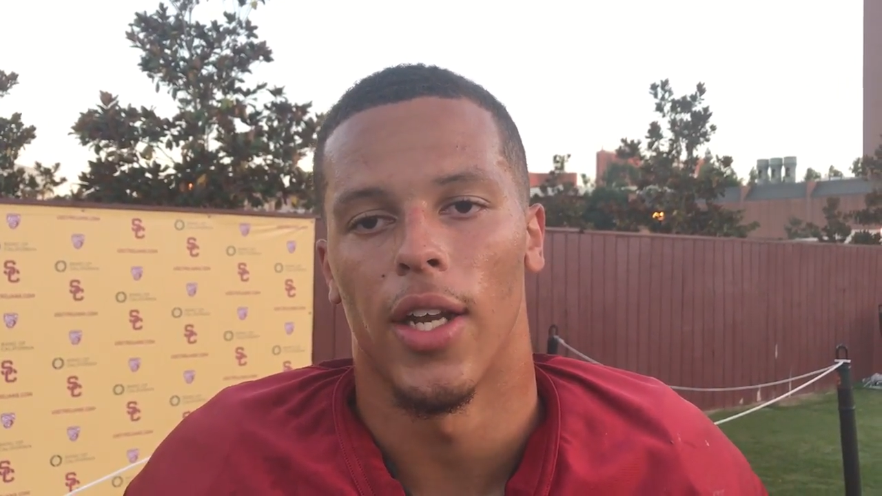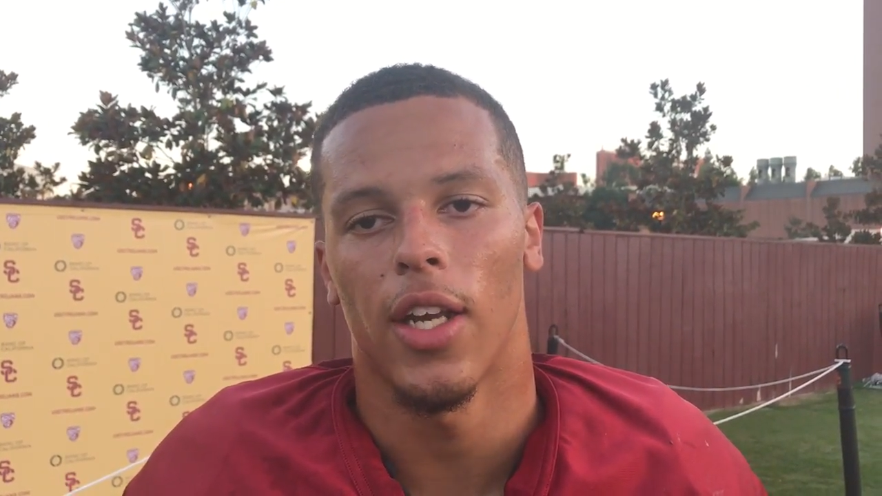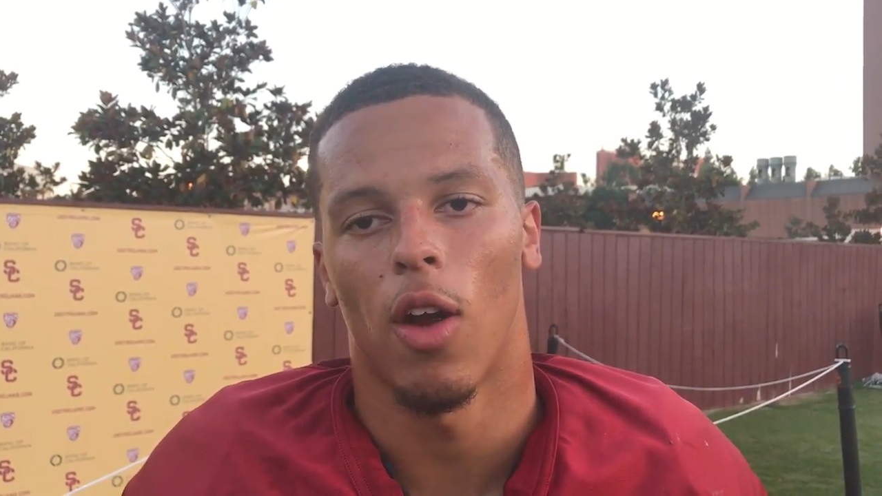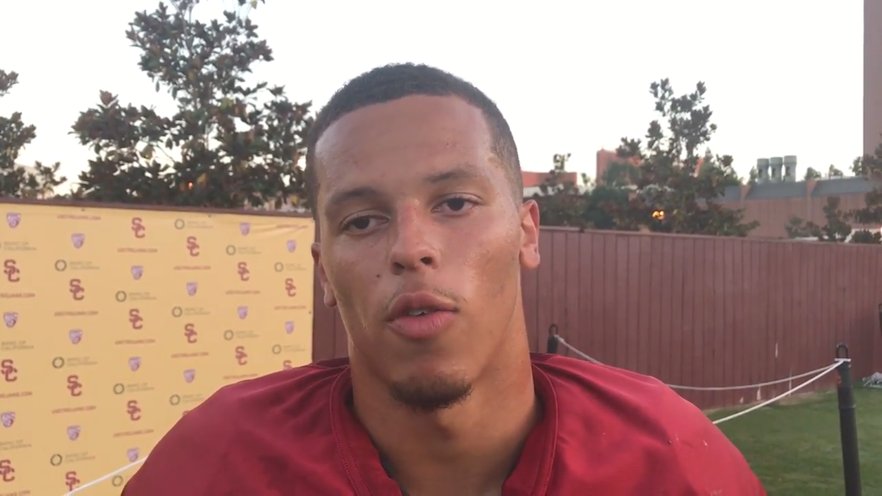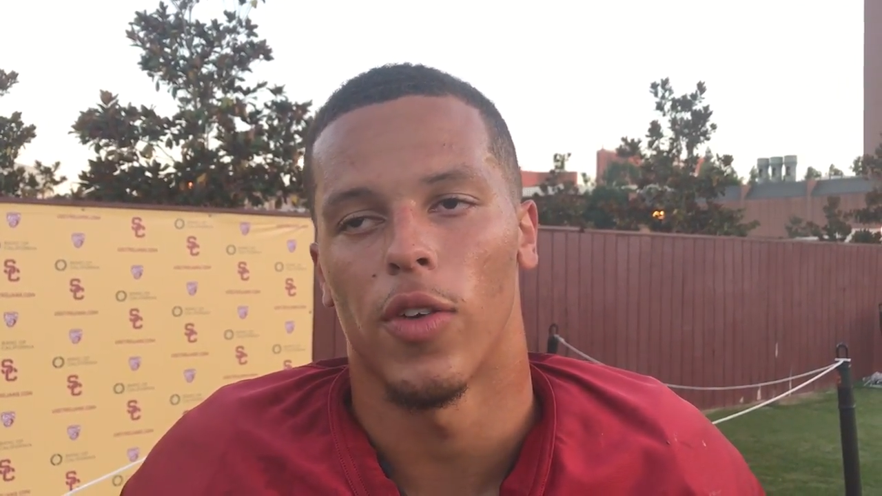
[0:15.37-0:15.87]

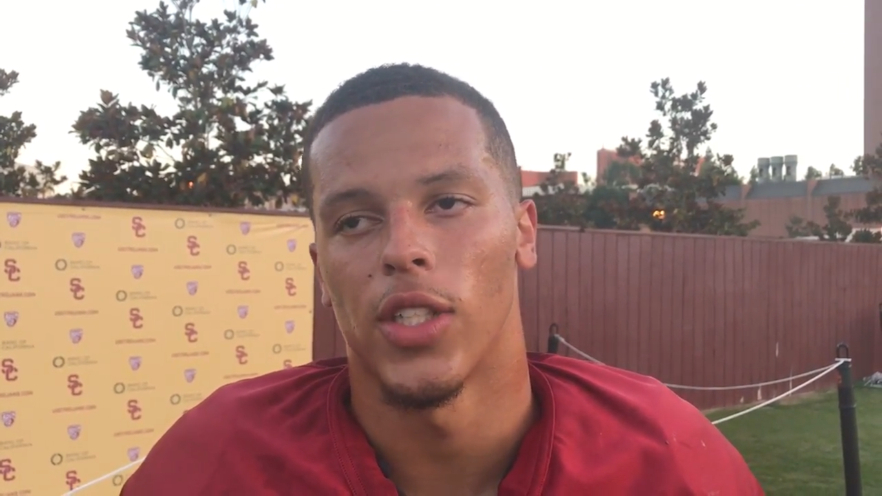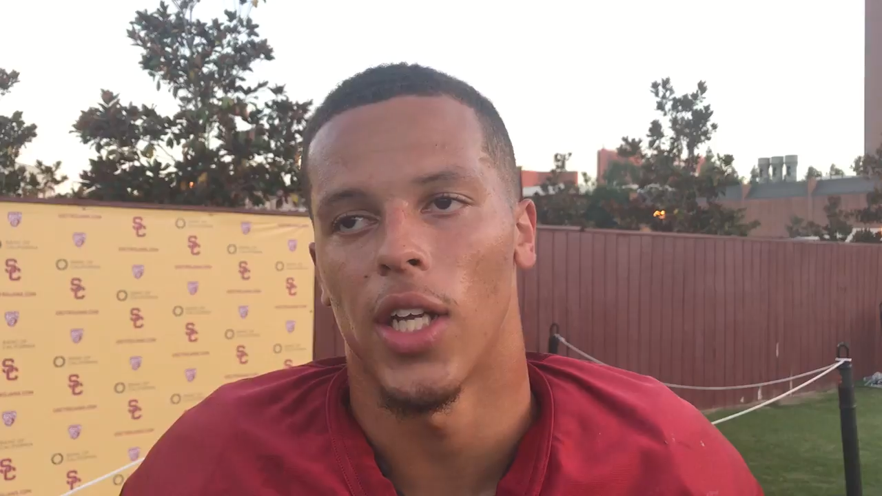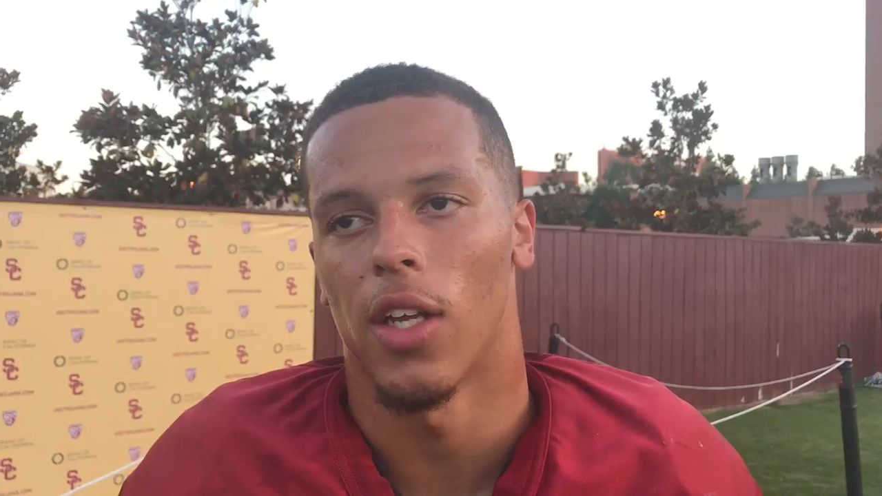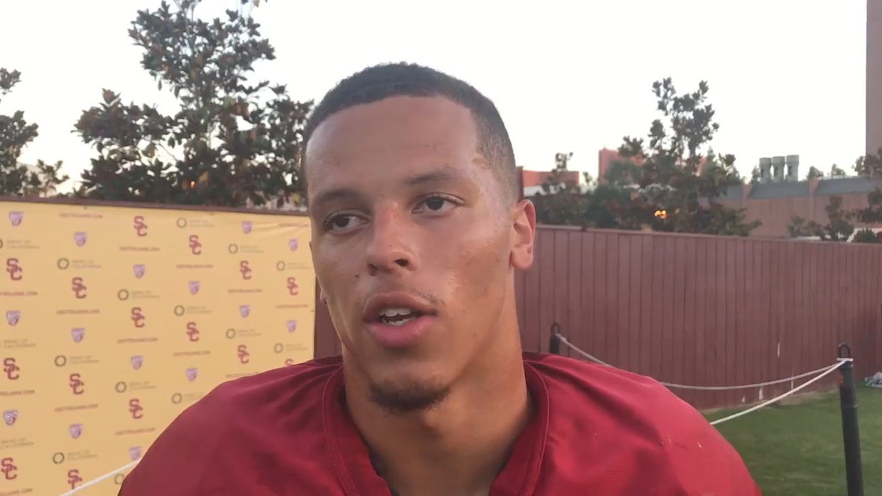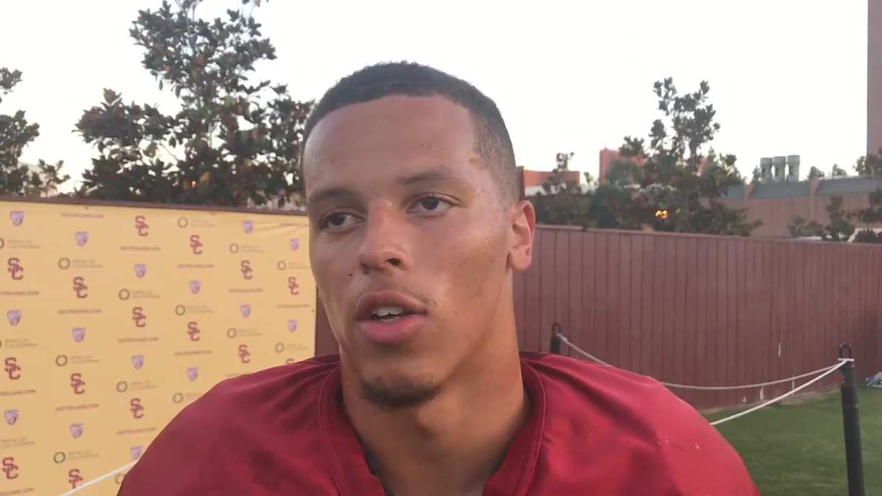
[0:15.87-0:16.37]
Nico
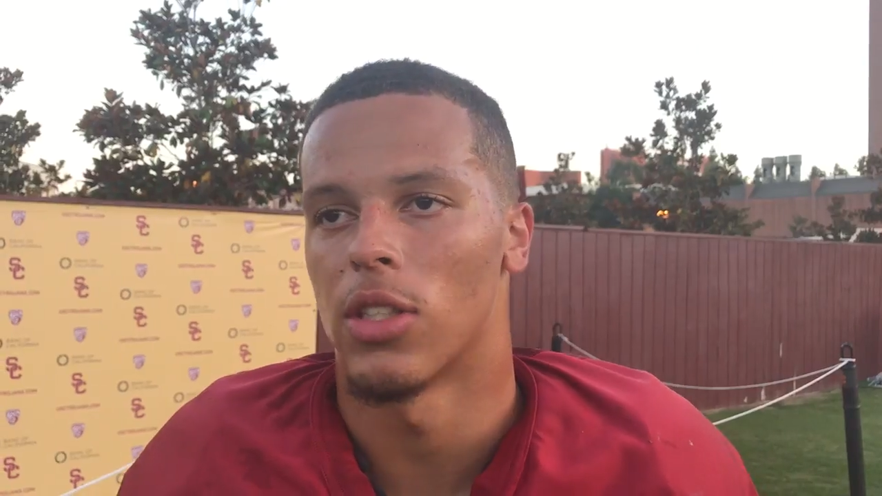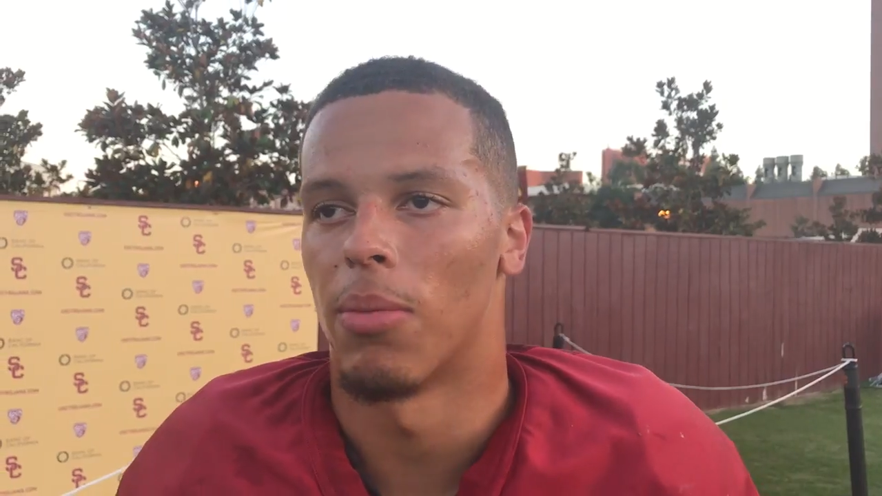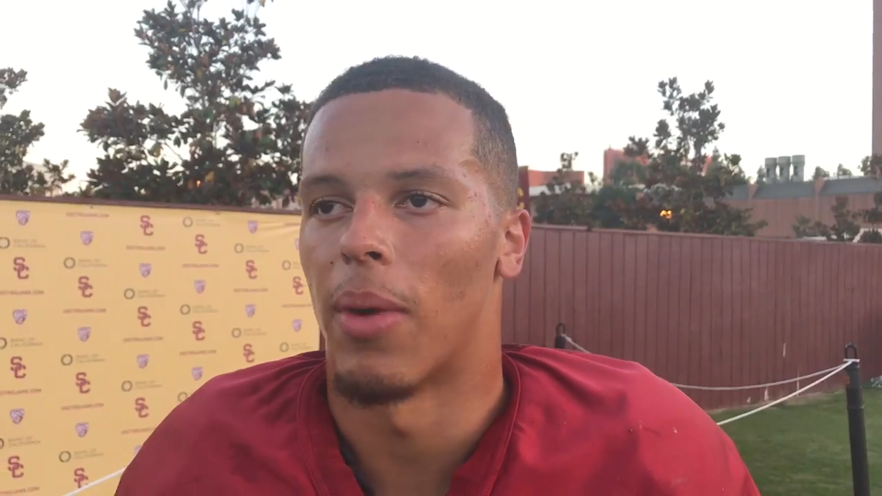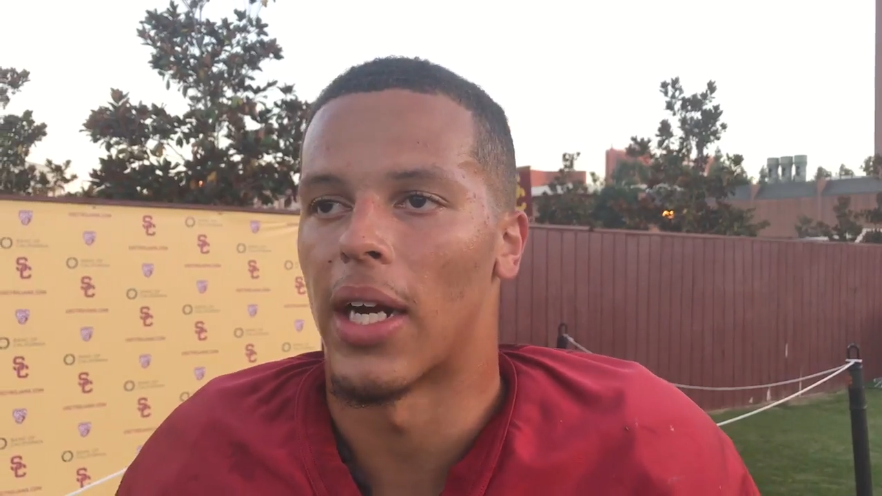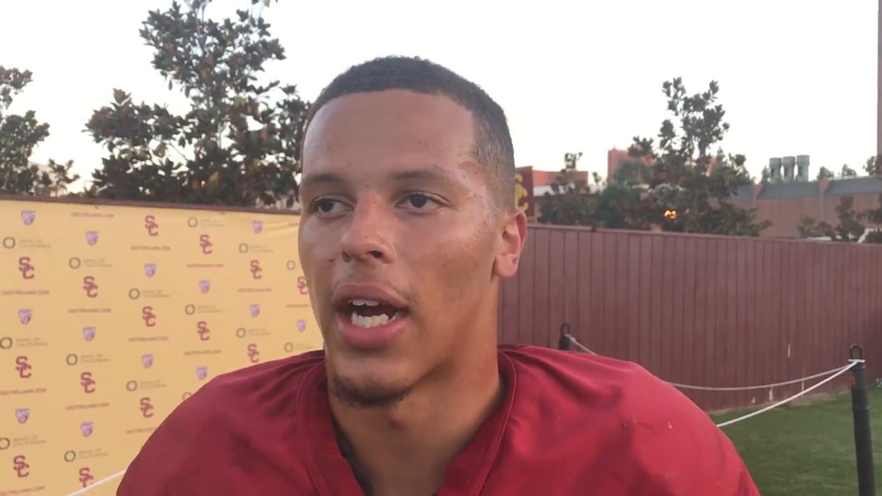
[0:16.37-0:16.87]
Fertitta, you know,
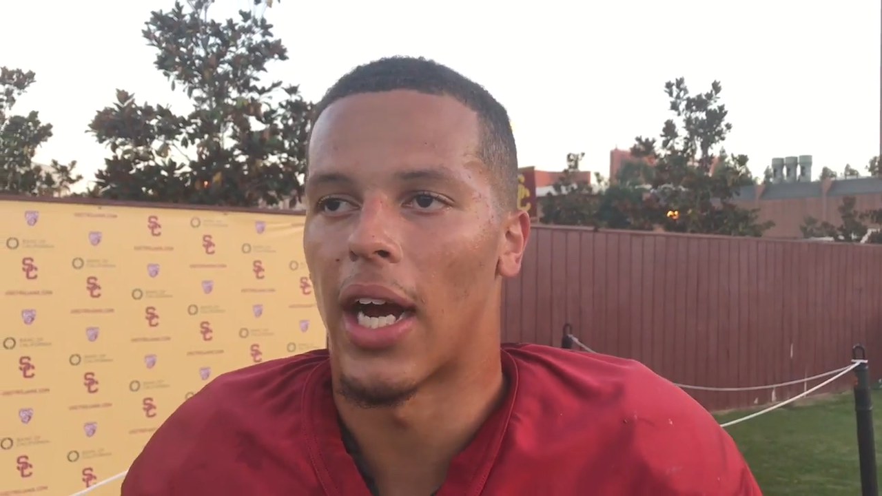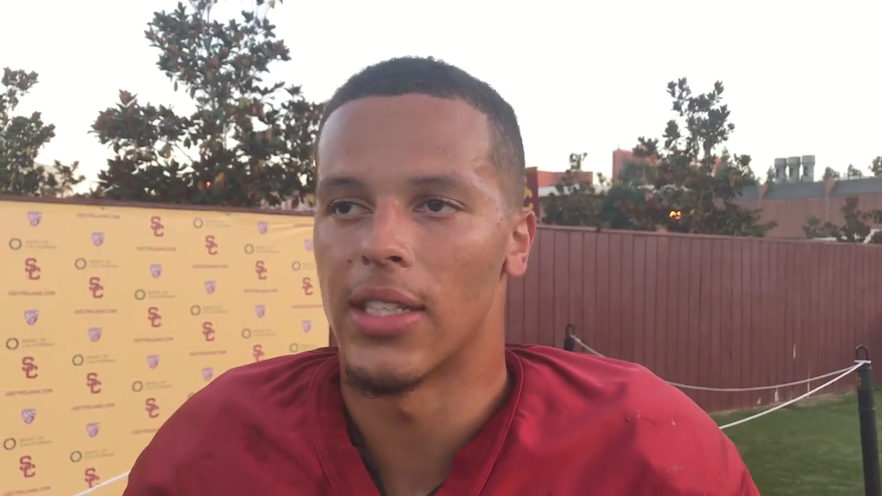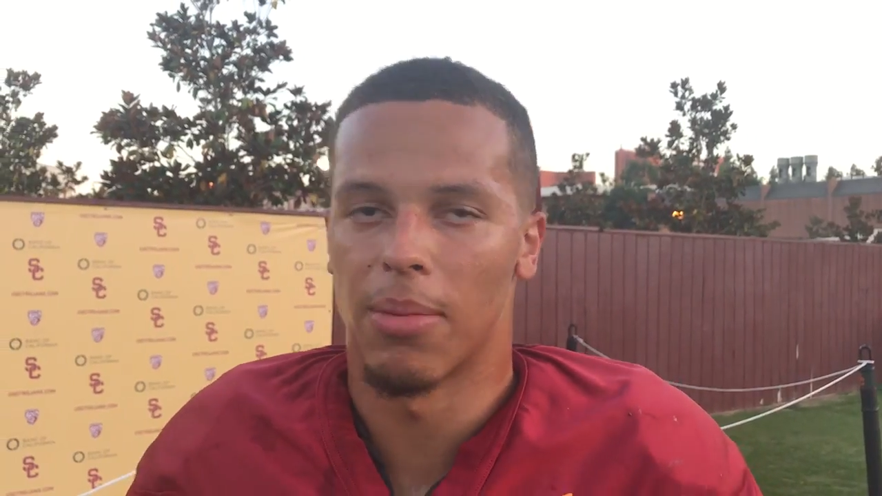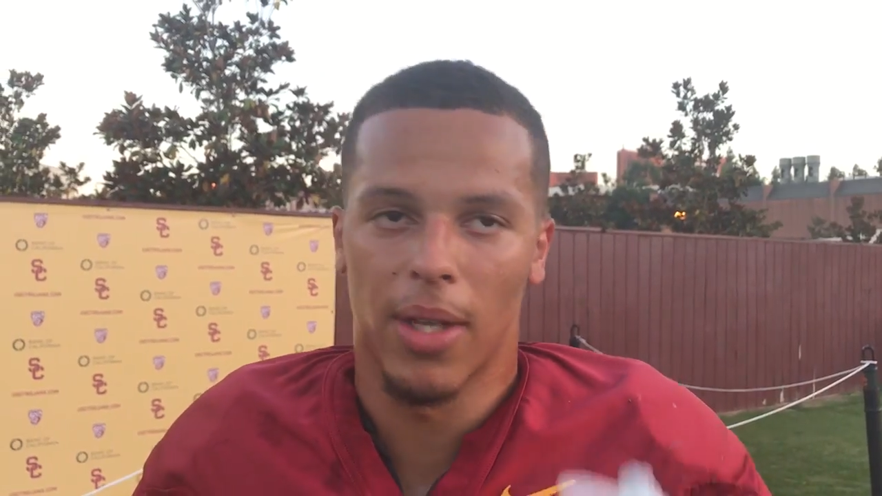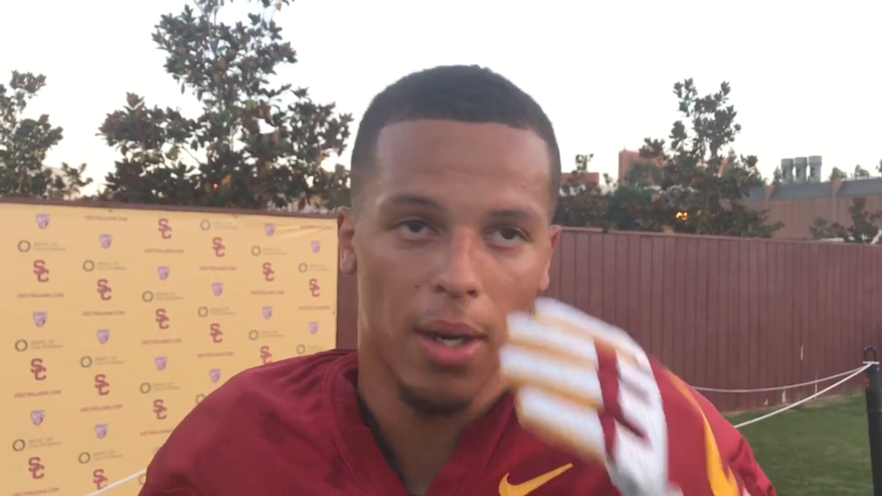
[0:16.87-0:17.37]
some of my
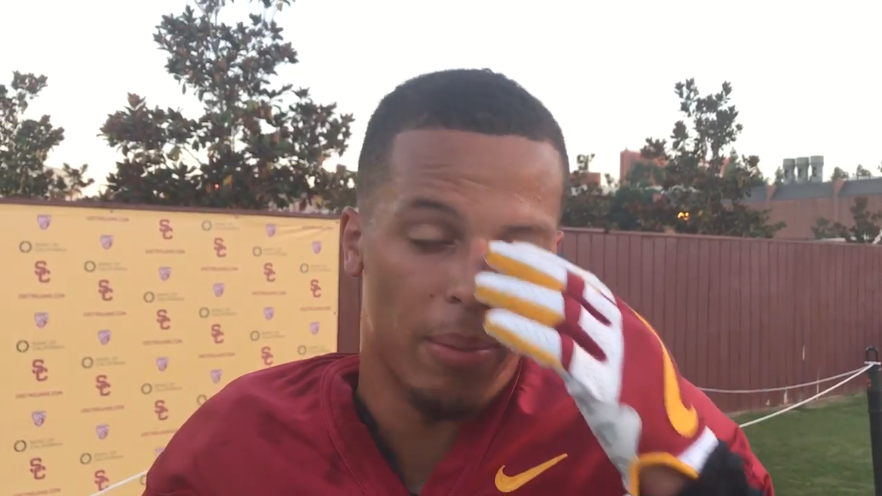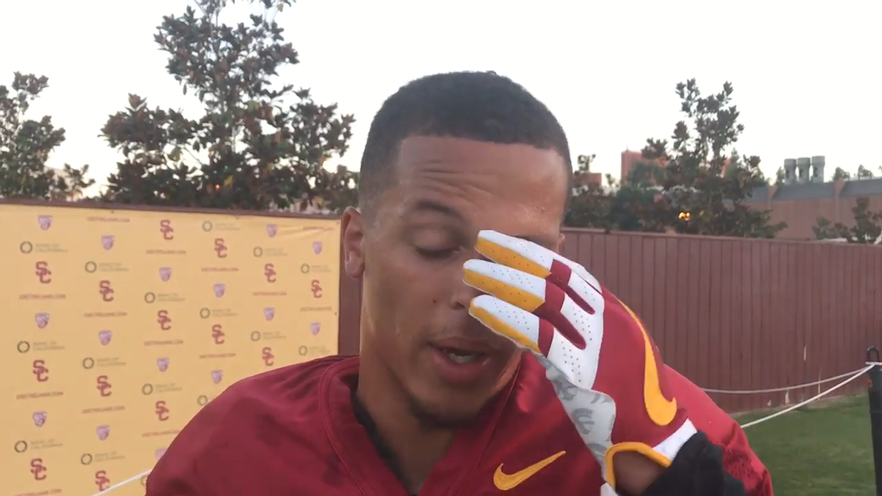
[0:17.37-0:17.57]
guys up there.